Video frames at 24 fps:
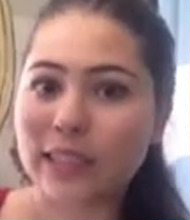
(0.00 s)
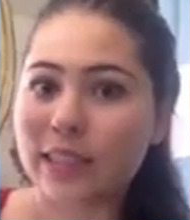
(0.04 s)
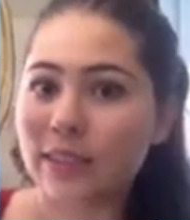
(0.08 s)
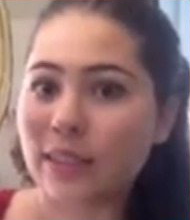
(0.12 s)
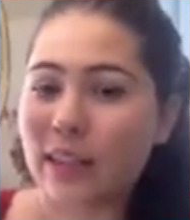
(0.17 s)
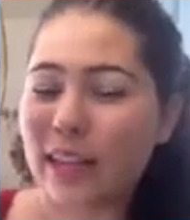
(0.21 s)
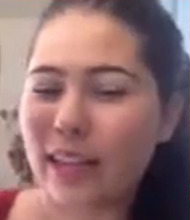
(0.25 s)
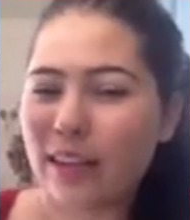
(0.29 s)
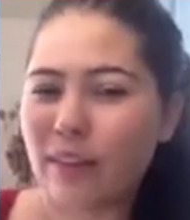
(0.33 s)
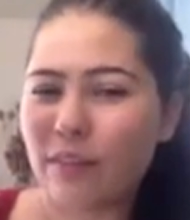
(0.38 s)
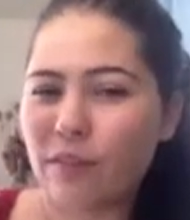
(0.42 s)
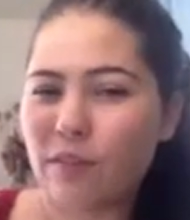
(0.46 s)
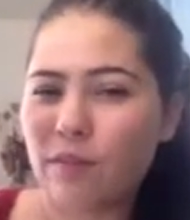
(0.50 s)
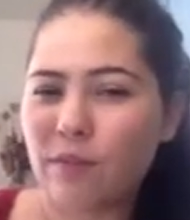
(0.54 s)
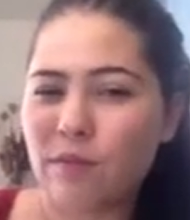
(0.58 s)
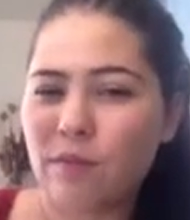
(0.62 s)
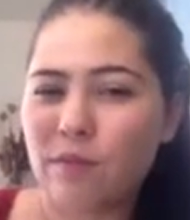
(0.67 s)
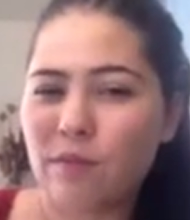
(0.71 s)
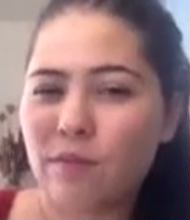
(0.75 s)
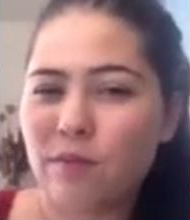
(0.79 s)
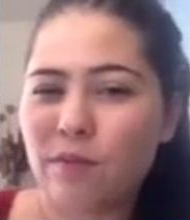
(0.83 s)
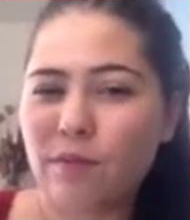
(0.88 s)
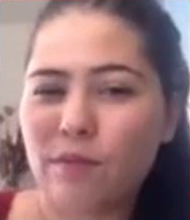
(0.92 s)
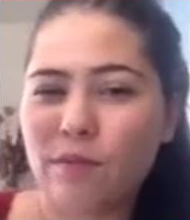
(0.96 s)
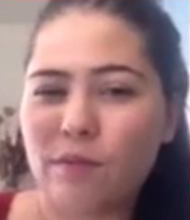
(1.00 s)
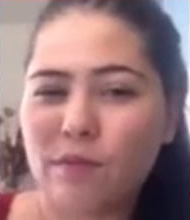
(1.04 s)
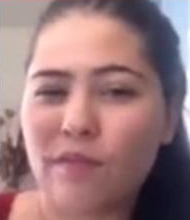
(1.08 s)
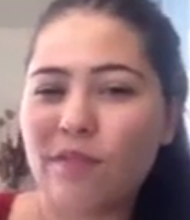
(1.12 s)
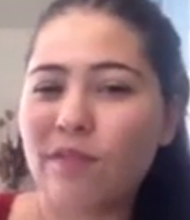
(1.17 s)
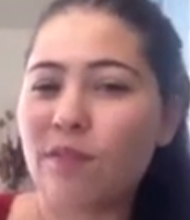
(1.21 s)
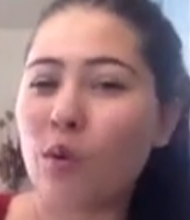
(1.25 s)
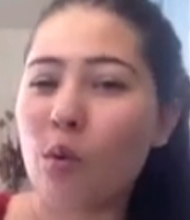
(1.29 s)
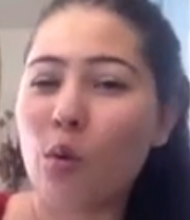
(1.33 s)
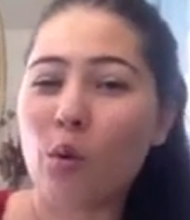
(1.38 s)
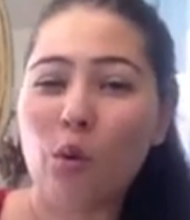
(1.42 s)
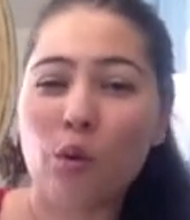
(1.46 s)
like
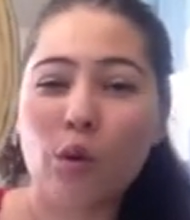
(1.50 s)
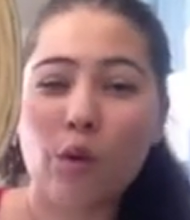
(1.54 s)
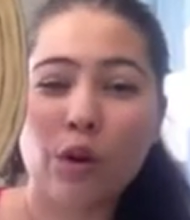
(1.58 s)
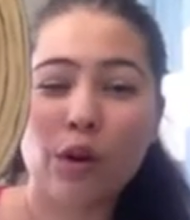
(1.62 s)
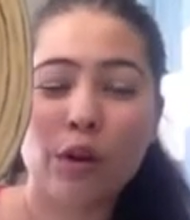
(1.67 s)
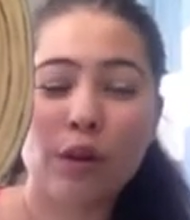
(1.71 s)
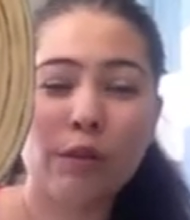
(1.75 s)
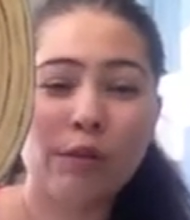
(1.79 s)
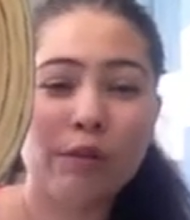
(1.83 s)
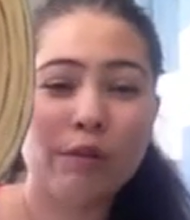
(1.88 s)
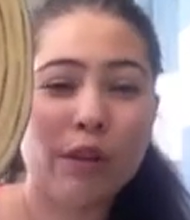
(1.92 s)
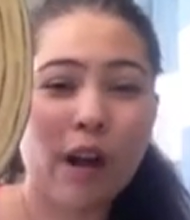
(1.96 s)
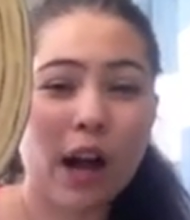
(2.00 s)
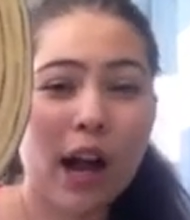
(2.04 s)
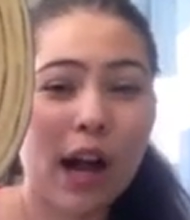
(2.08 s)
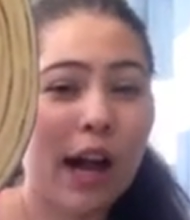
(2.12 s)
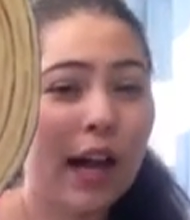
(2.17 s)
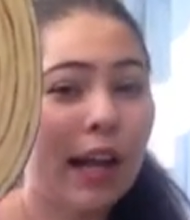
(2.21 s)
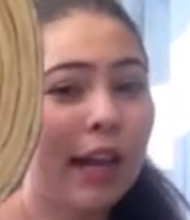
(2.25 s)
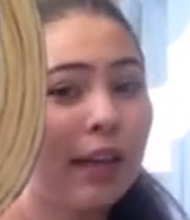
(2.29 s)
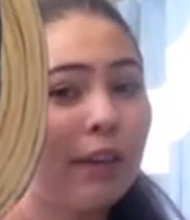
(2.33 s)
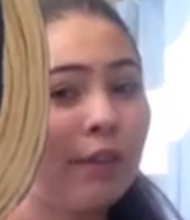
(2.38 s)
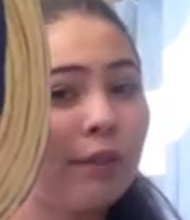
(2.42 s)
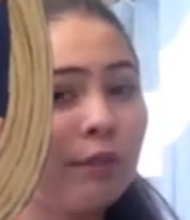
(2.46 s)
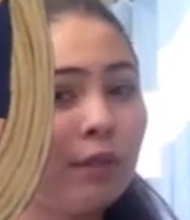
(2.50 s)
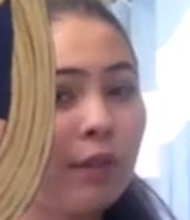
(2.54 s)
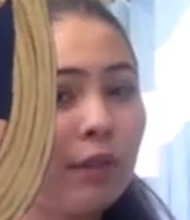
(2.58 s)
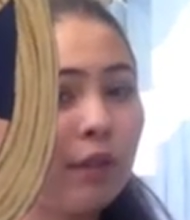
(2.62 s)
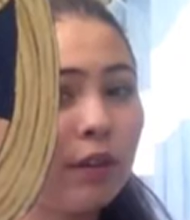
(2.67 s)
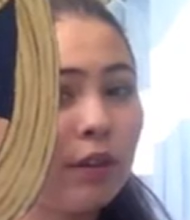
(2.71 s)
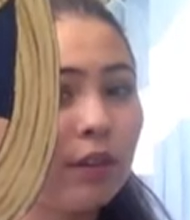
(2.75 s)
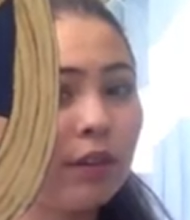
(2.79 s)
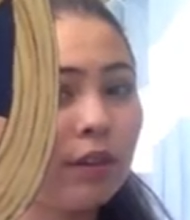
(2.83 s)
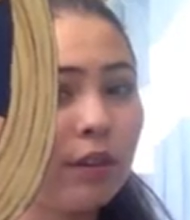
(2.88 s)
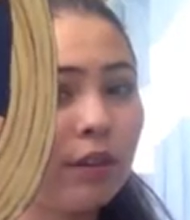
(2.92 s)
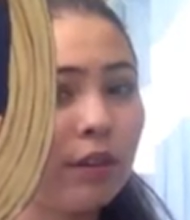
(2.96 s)
4 or 5,
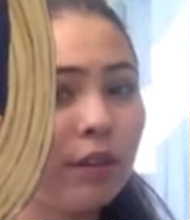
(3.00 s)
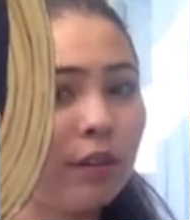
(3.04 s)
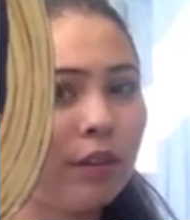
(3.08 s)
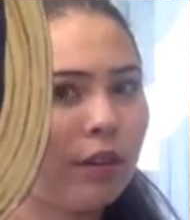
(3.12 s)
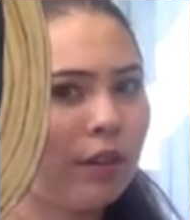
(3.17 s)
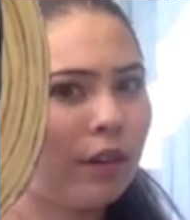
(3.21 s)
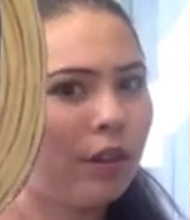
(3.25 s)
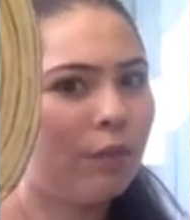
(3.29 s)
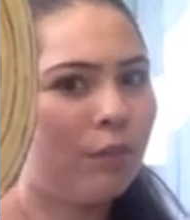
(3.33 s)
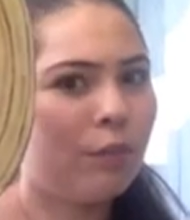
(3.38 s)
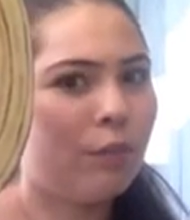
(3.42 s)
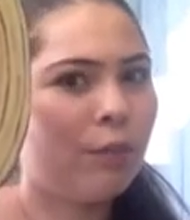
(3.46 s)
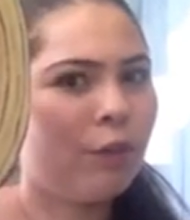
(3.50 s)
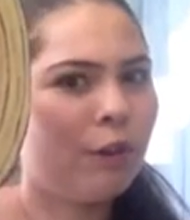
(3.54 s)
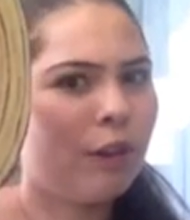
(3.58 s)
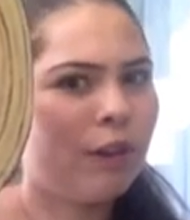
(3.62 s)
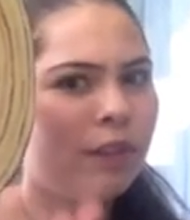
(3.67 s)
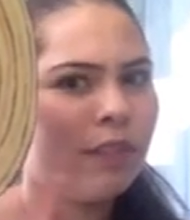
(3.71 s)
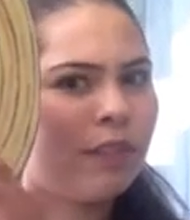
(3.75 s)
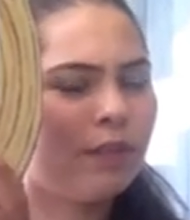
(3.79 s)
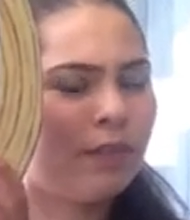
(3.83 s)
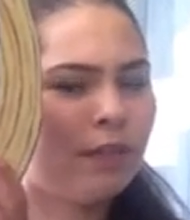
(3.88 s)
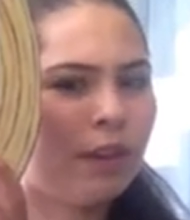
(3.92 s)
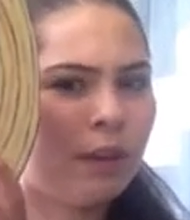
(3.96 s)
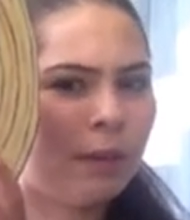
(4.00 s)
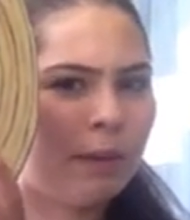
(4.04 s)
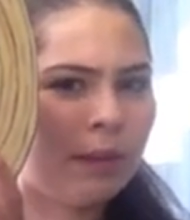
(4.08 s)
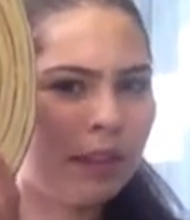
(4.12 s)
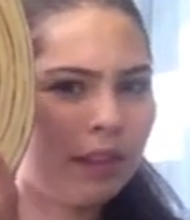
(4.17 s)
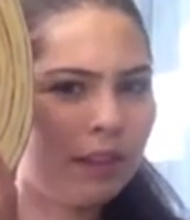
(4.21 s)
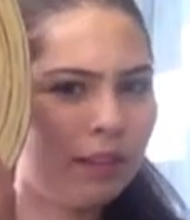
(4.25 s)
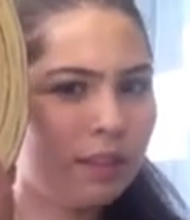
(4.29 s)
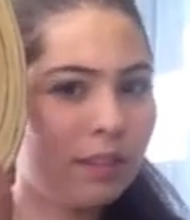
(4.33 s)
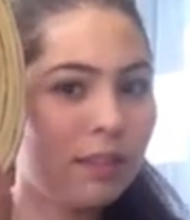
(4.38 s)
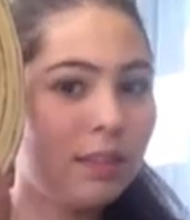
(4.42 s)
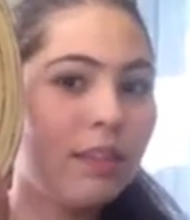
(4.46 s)
no more, because I forgot about
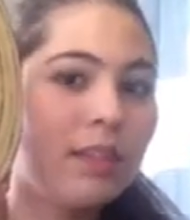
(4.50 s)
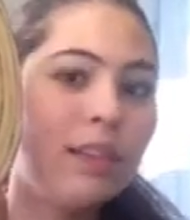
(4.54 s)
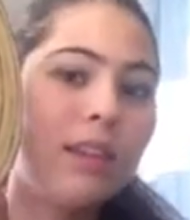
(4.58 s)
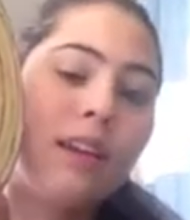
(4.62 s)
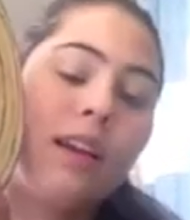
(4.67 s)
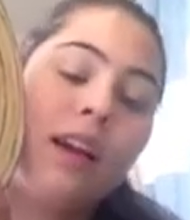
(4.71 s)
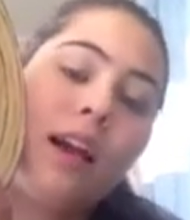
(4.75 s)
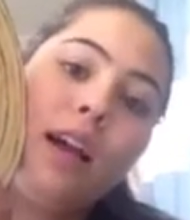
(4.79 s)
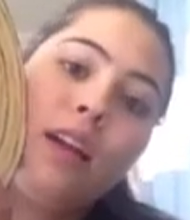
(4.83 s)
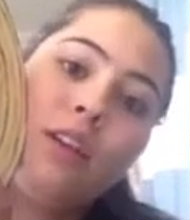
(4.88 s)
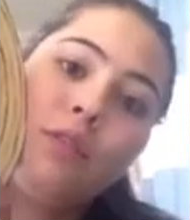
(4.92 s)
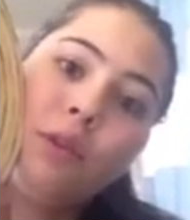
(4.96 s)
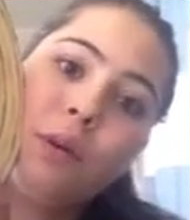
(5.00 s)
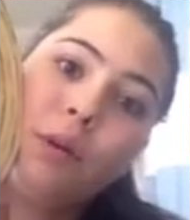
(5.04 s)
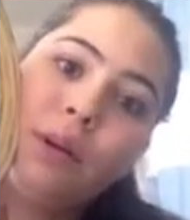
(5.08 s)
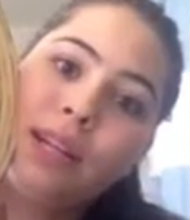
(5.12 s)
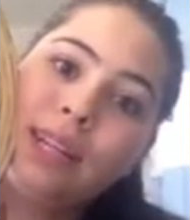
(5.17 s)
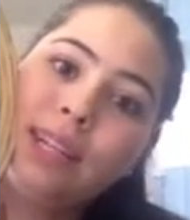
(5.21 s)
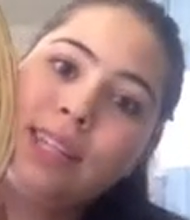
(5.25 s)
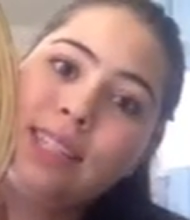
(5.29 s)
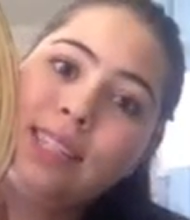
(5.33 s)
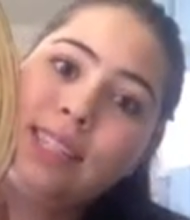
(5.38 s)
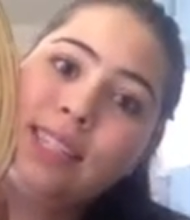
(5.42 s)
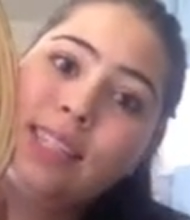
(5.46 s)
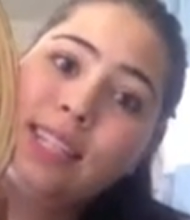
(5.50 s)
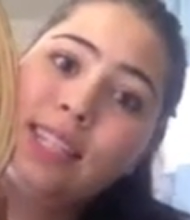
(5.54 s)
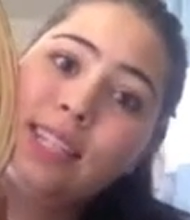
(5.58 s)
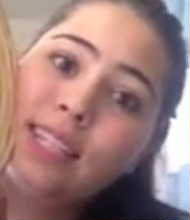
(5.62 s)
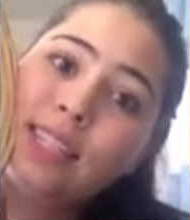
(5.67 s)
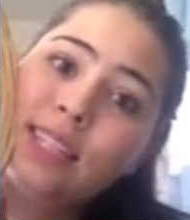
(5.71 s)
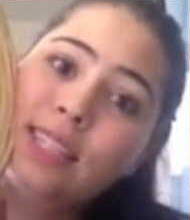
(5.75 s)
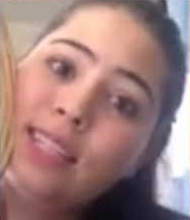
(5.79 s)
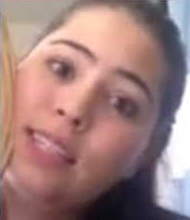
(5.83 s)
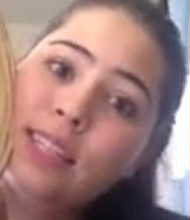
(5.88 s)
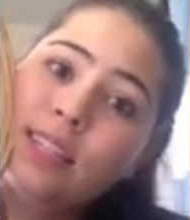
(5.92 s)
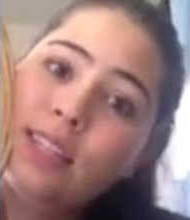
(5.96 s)
these. I used probably like
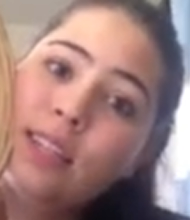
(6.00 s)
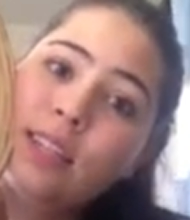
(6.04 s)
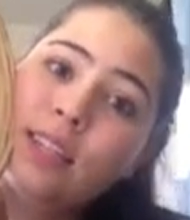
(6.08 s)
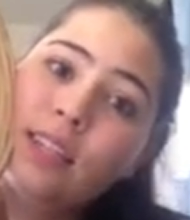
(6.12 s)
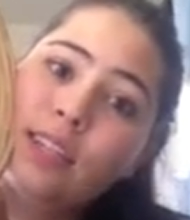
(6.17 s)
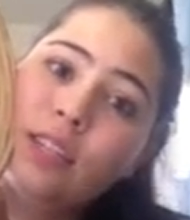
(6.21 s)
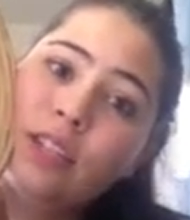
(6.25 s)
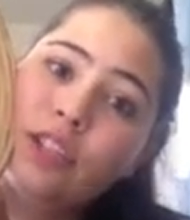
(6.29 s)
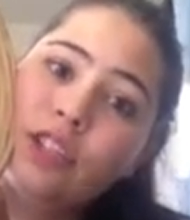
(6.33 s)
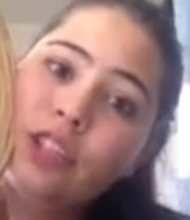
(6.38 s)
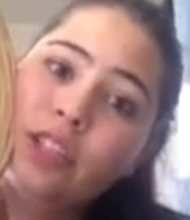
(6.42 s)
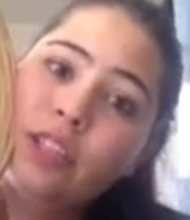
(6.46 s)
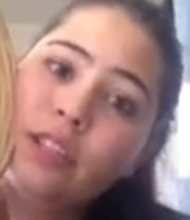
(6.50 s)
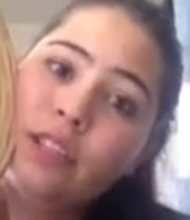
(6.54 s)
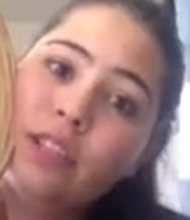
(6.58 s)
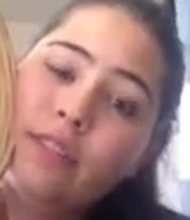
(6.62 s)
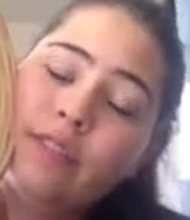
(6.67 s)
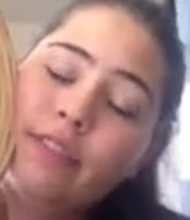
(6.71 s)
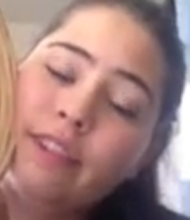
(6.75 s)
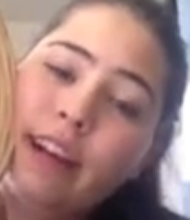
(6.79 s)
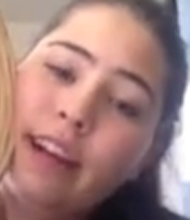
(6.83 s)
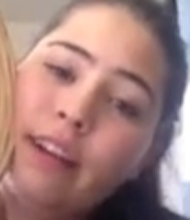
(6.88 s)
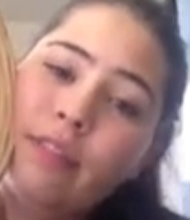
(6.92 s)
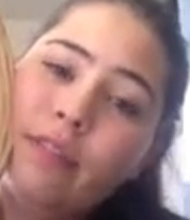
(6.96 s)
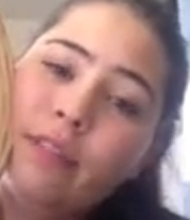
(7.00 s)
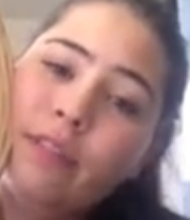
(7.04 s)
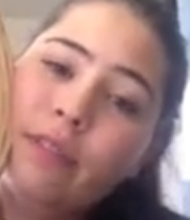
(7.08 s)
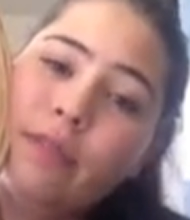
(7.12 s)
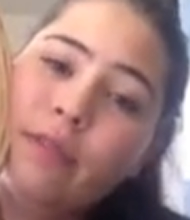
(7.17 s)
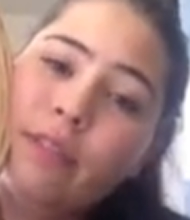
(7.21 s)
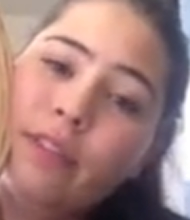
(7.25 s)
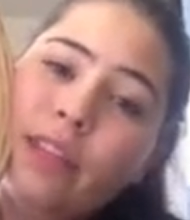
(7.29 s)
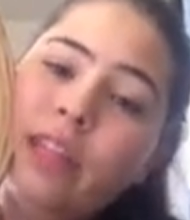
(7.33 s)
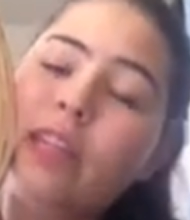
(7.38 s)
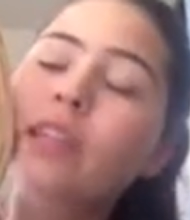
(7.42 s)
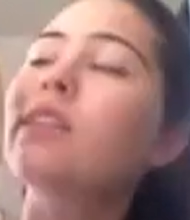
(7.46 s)
6 sheets of craft foam
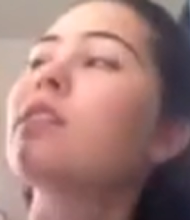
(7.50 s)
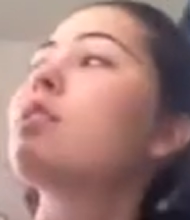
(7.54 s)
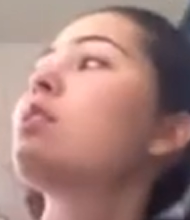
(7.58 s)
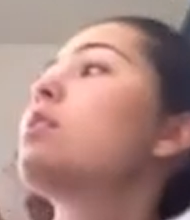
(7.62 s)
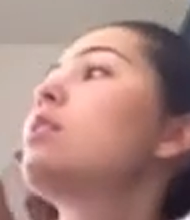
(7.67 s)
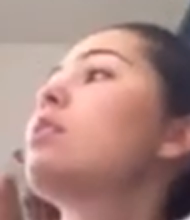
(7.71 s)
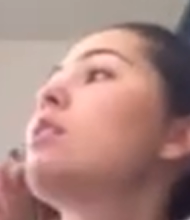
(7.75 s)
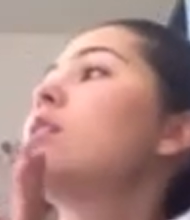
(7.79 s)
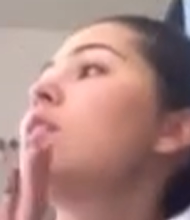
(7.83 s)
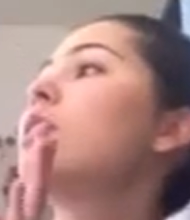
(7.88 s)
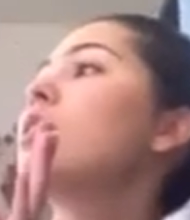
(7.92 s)
for this.